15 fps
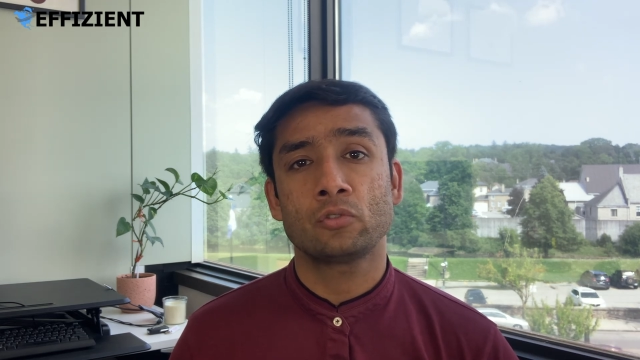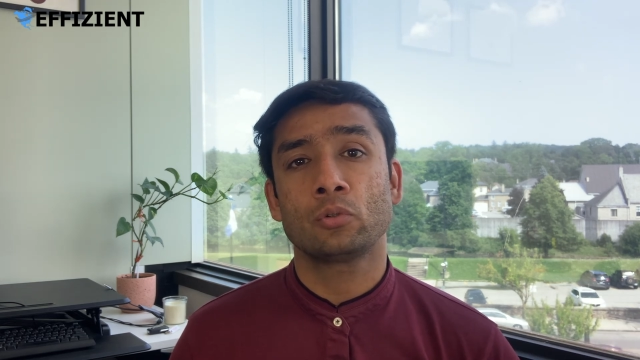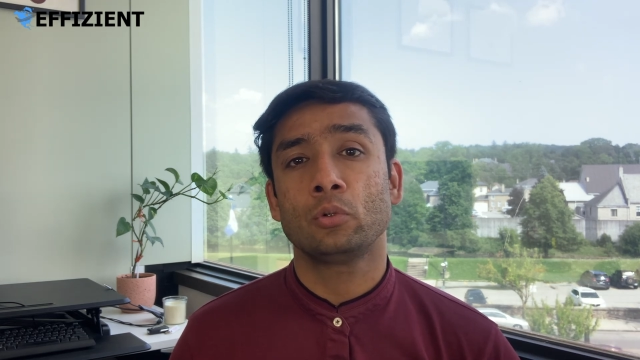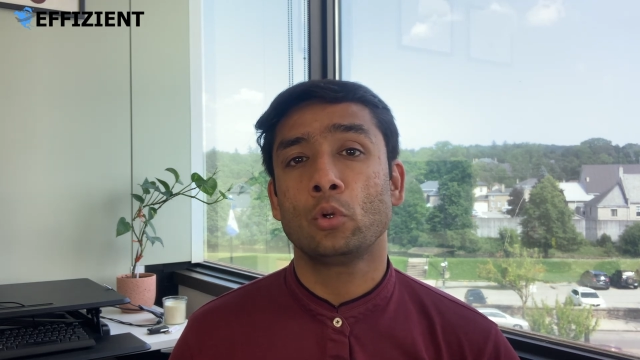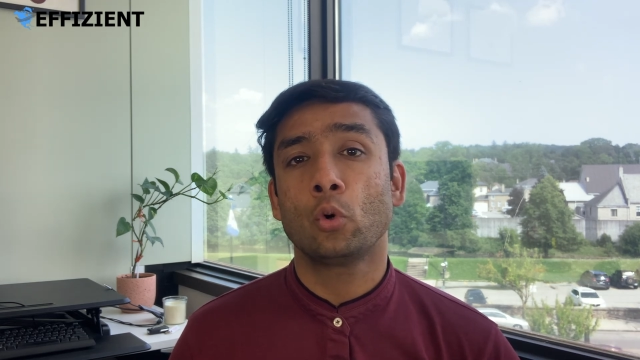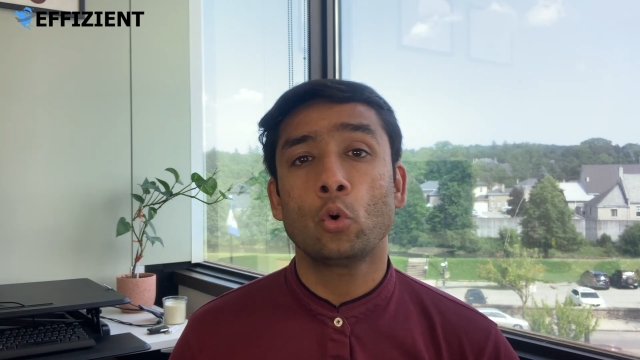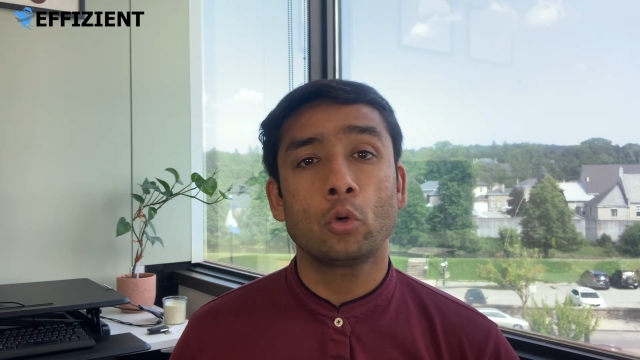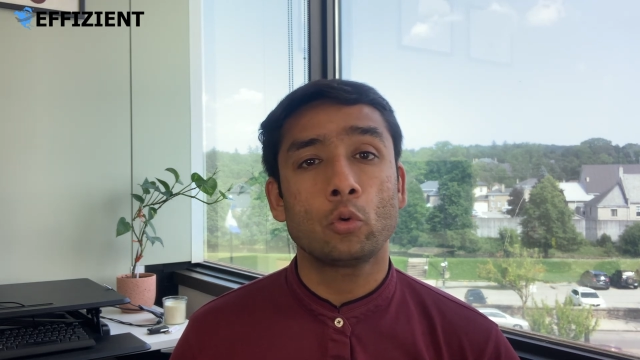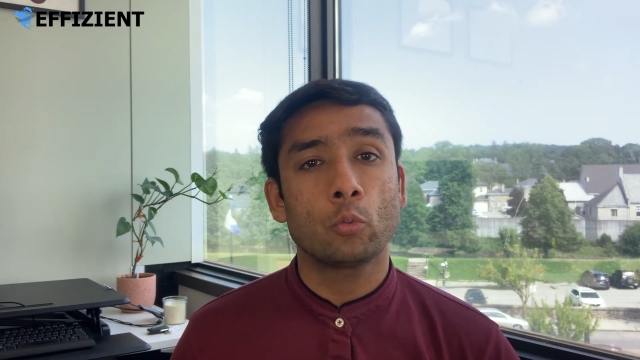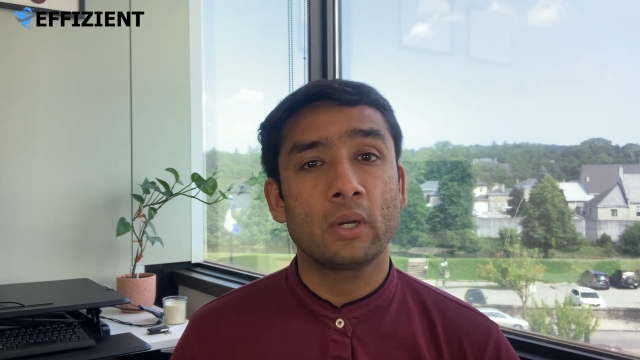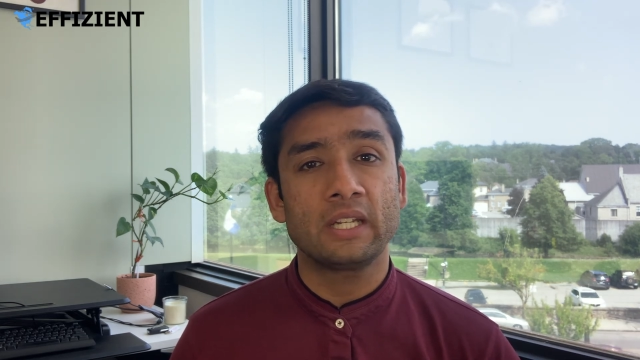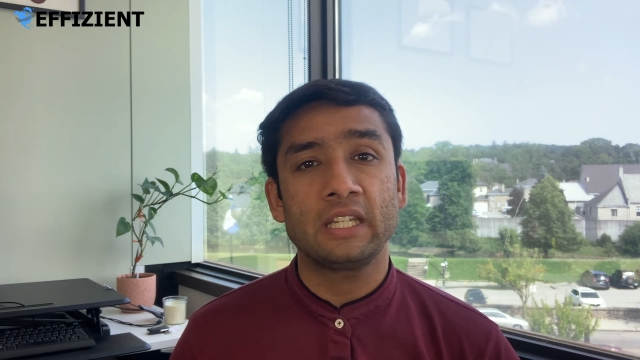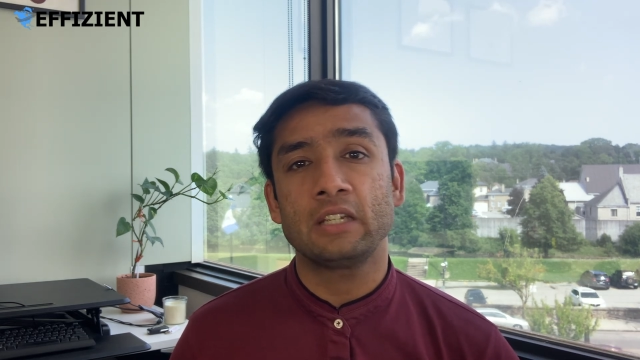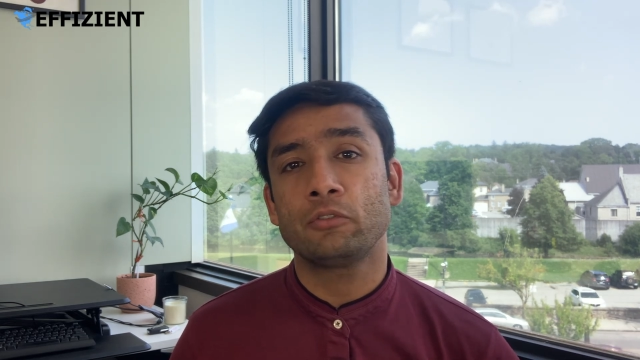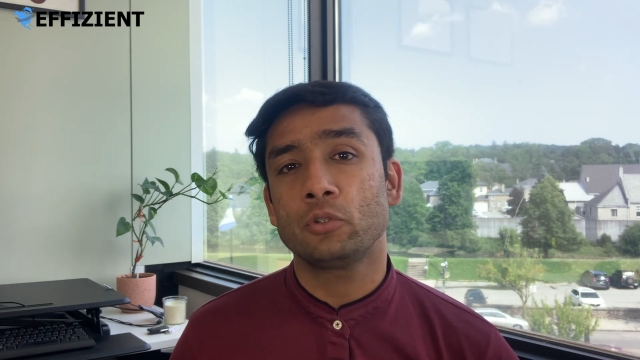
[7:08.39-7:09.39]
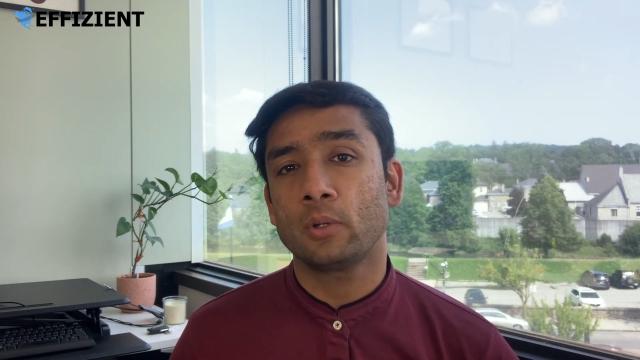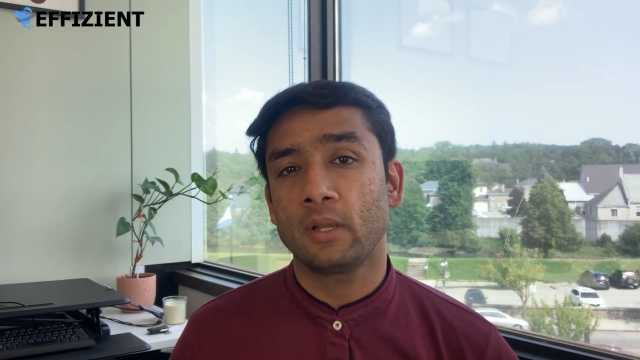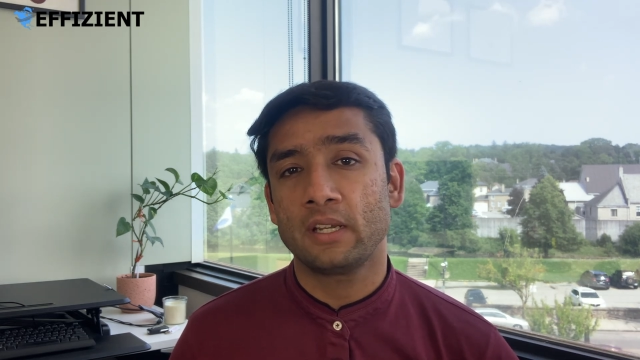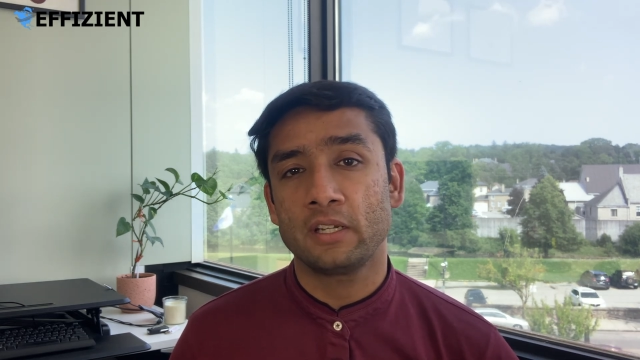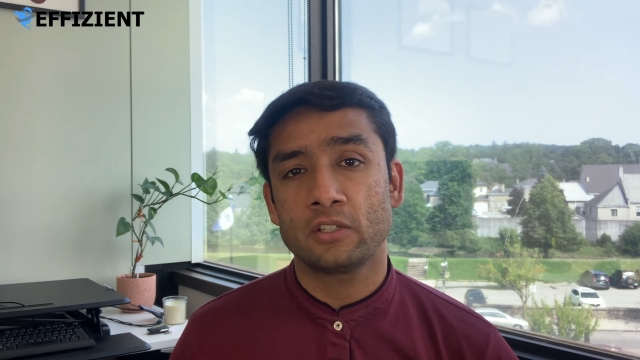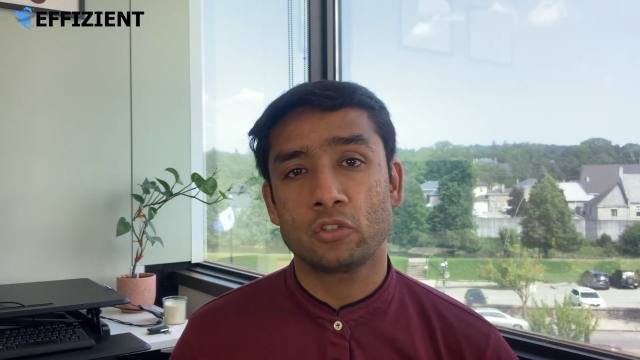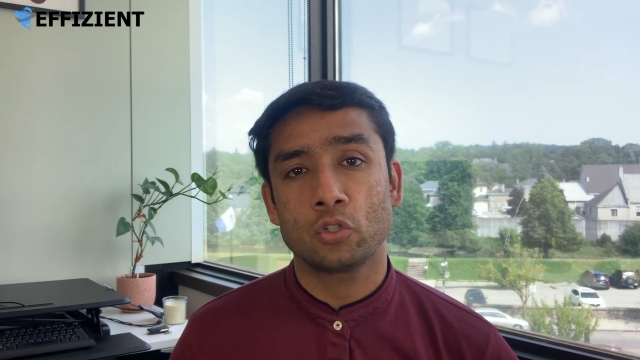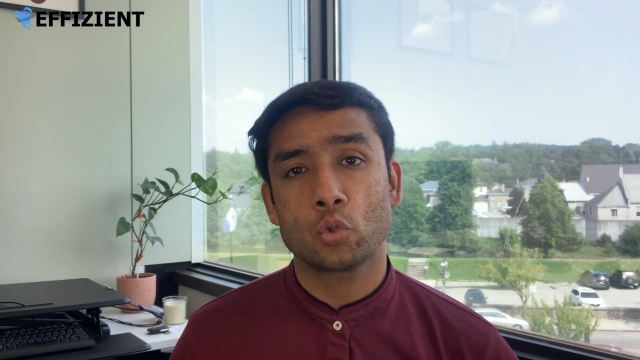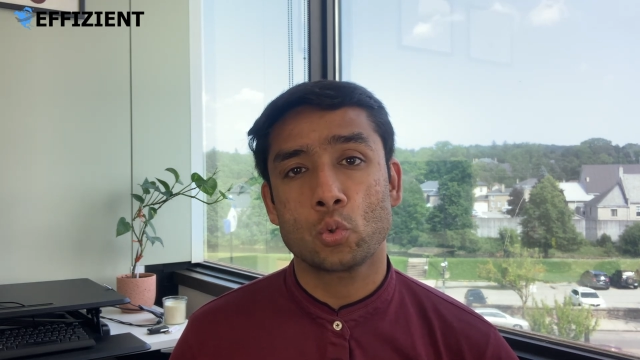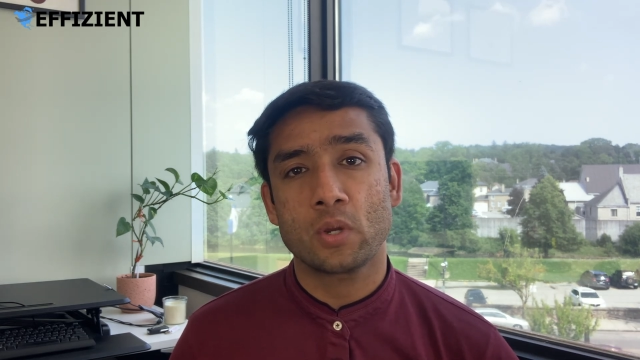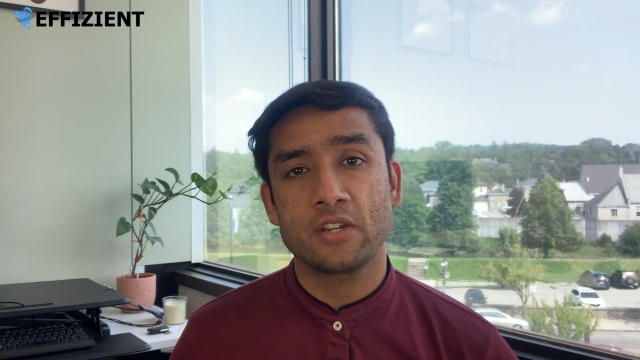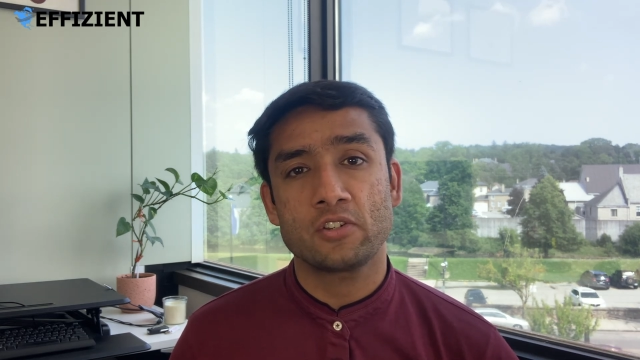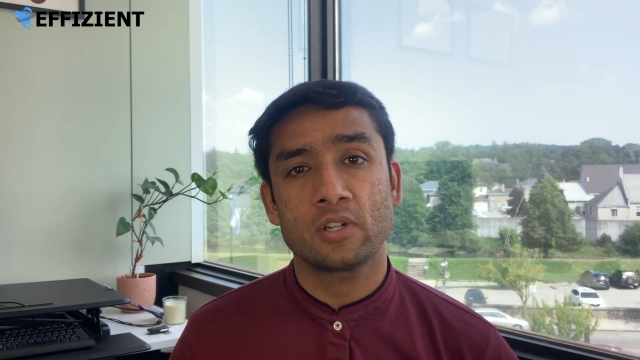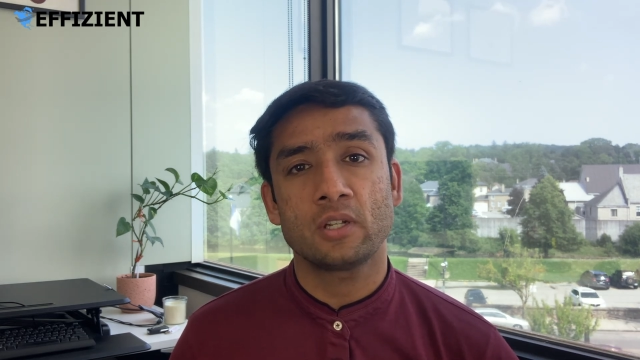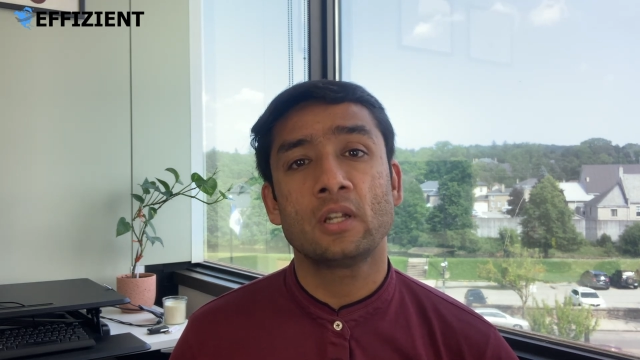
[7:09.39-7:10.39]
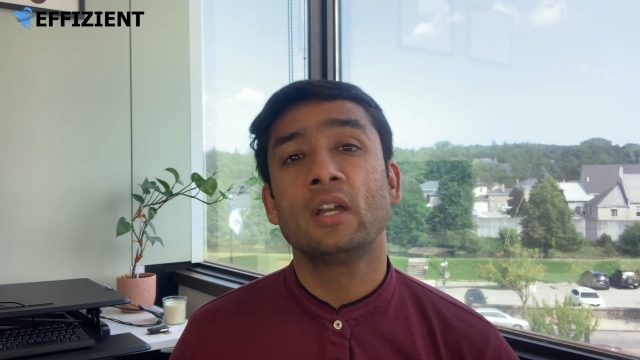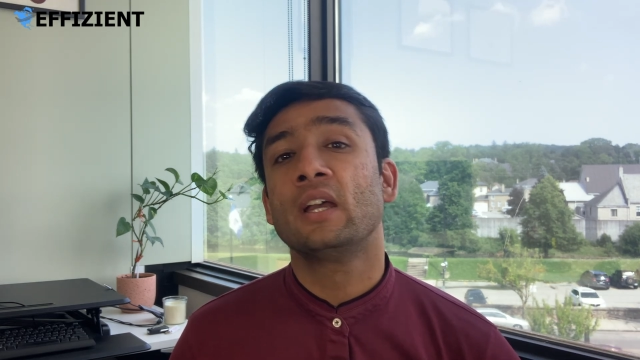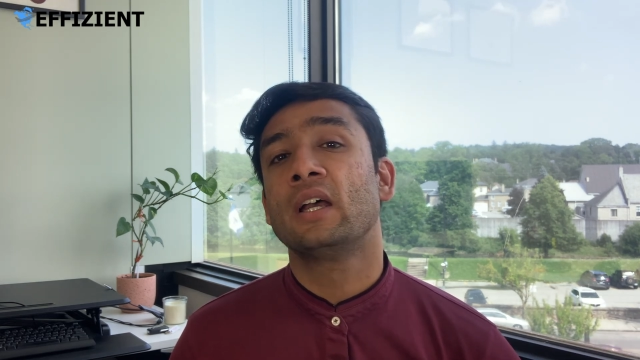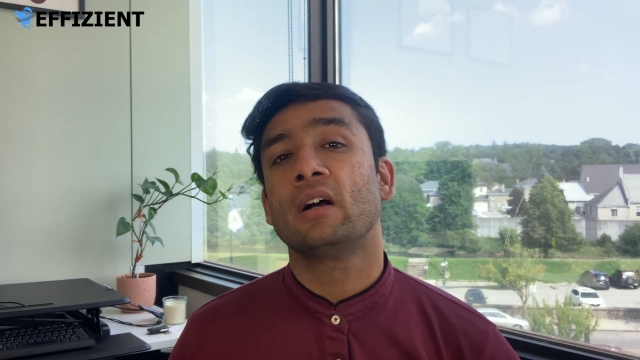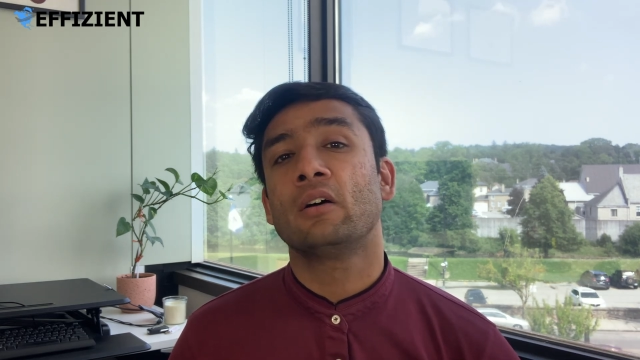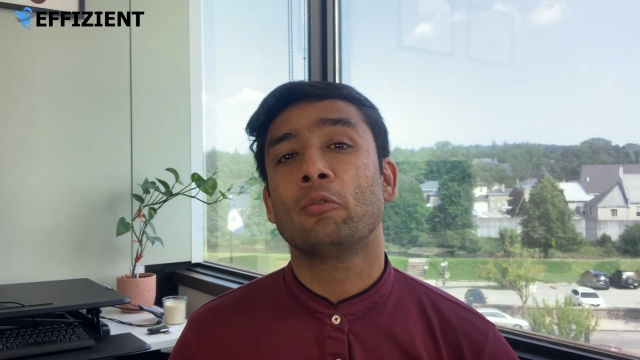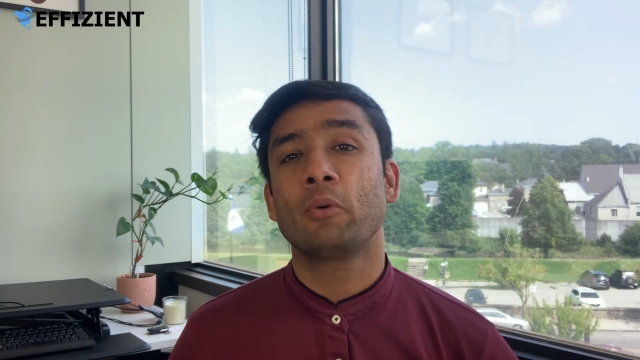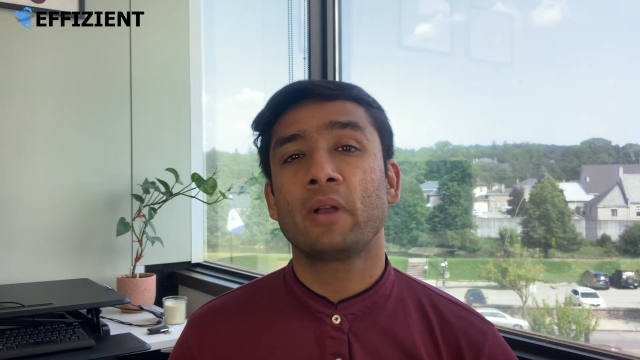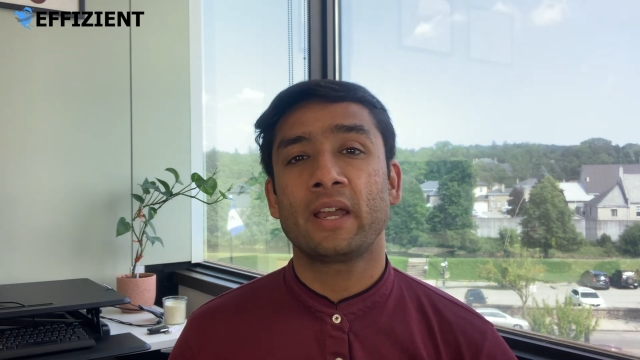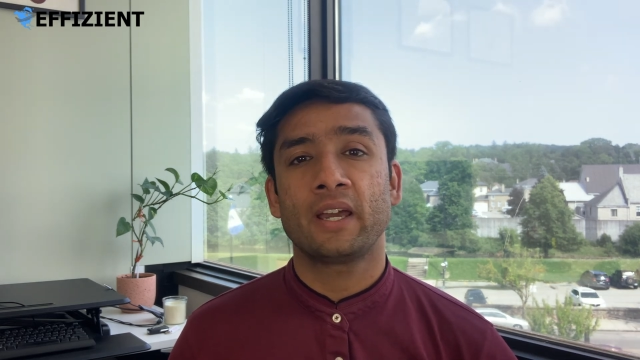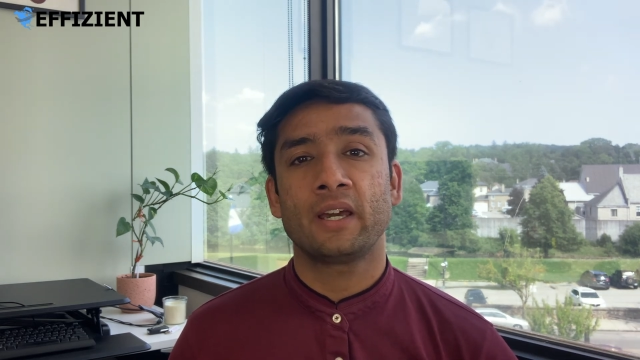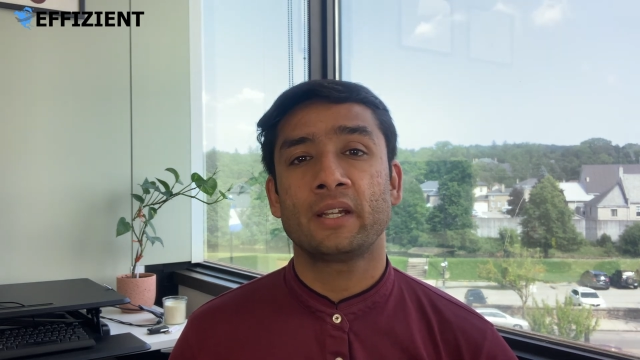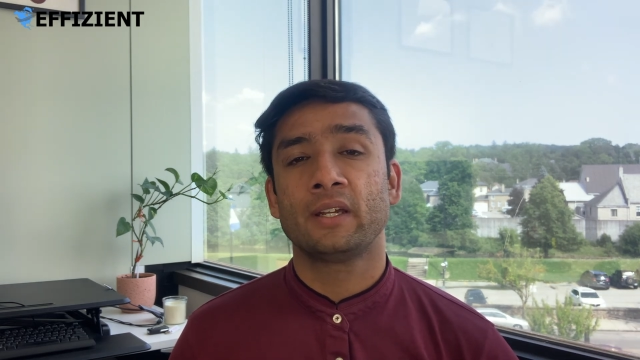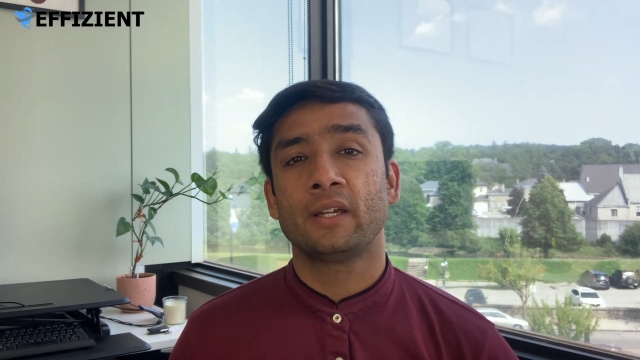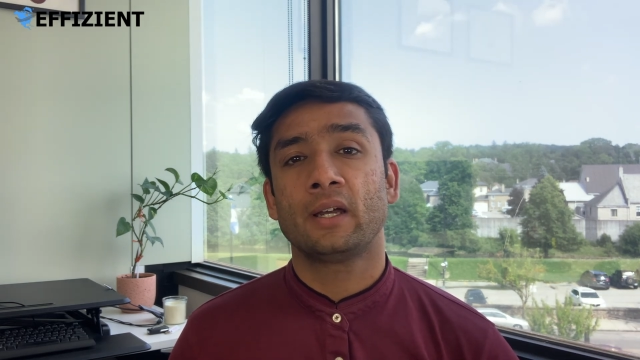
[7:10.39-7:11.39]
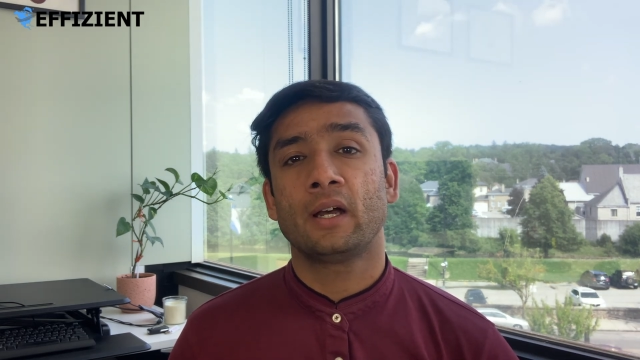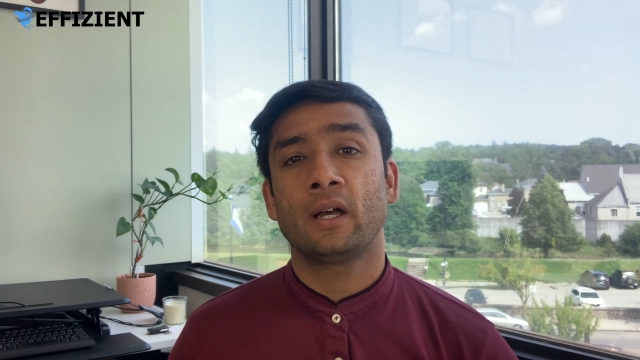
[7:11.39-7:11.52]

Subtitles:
So don't worry if you are in a situation where